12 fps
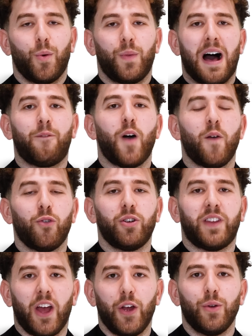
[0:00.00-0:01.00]
Without further
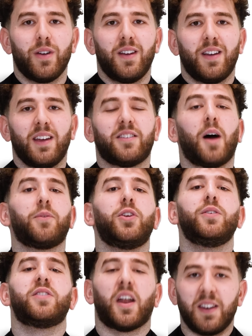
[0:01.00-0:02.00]
ado, it's time to
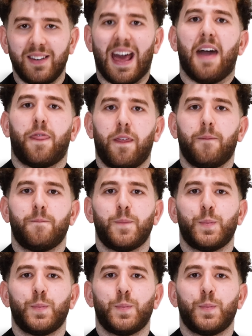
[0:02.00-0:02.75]
do sudden death.